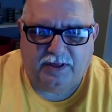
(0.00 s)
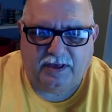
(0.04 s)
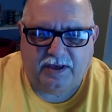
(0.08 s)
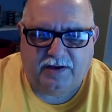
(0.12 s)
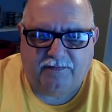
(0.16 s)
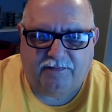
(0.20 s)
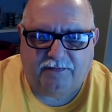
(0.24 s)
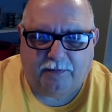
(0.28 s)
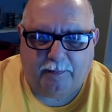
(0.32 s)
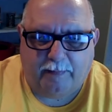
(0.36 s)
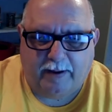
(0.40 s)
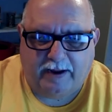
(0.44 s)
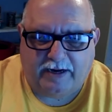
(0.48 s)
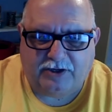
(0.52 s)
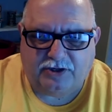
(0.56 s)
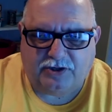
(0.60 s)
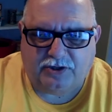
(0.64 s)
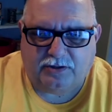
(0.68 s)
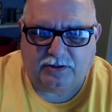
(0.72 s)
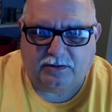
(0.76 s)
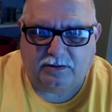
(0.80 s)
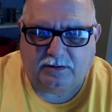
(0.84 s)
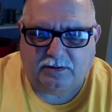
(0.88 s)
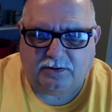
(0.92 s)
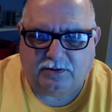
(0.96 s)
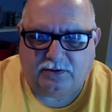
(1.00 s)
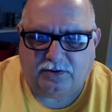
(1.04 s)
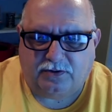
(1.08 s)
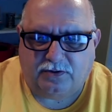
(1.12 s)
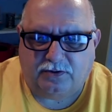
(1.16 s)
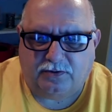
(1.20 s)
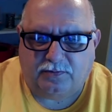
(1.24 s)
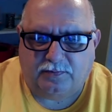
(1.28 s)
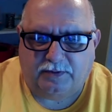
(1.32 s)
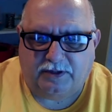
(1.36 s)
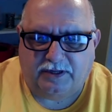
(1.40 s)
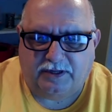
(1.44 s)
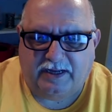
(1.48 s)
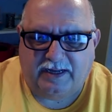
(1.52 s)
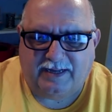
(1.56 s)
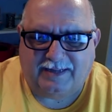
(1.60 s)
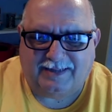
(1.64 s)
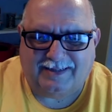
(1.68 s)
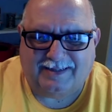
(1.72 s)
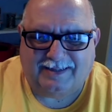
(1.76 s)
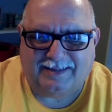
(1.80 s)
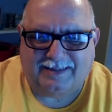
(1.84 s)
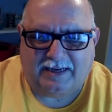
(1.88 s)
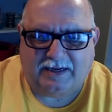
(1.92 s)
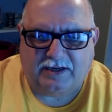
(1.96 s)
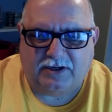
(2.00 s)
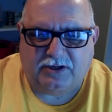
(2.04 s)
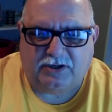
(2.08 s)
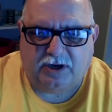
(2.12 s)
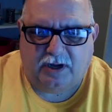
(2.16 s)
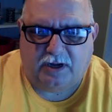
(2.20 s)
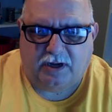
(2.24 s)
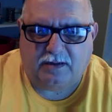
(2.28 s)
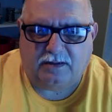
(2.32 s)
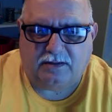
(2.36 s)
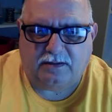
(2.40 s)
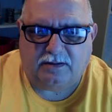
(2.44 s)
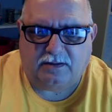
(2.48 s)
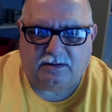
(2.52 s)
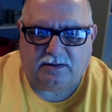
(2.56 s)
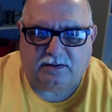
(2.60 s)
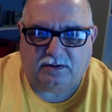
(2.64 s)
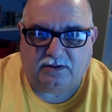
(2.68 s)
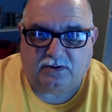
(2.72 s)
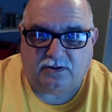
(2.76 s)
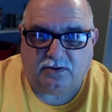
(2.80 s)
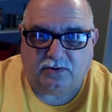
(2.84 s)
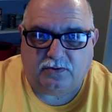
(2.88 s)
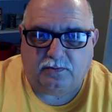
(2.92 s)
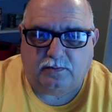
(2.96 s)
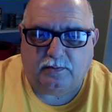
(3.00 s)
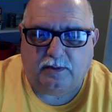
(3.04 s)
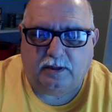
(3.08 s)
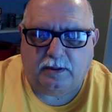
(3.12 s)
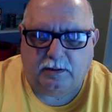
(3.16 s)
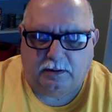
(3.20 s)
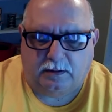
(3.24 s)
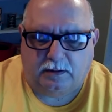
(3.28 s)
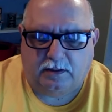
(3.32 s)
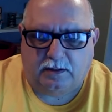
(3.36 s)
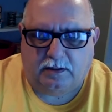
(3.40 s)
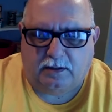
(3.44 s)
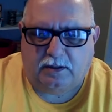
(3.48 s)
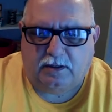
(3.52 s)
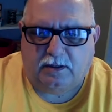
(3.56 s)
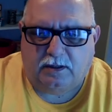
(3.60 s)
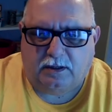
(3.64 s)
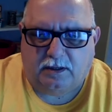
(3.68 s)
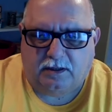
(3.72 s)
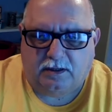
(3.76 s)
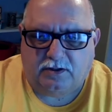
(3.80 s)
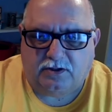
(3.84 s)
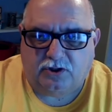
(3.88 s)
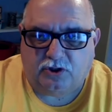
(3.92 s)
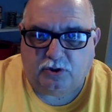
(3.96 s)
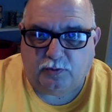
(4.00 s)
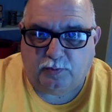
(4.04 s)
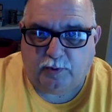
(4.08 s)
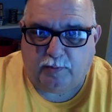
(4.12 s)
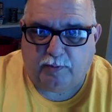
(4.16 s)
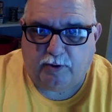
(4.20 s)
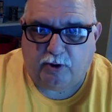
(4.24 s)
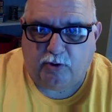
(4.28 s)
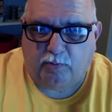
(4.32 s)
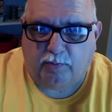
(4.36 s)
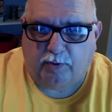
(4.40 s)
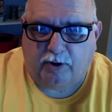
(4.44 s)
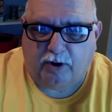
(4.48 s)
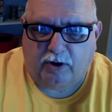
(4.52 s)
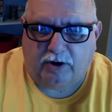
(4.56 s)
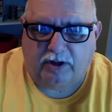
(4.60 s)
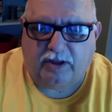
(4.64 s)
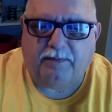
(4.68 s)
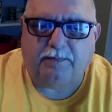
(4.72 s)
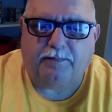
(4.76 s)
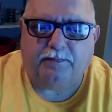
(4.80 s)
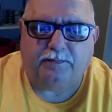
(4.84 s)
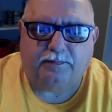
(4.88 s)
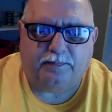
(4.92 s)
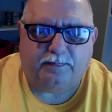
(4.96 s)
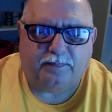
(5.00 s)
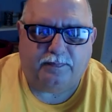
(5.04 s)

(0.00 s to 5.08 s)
you the information to be at St. John's Zoom Super Bowl party.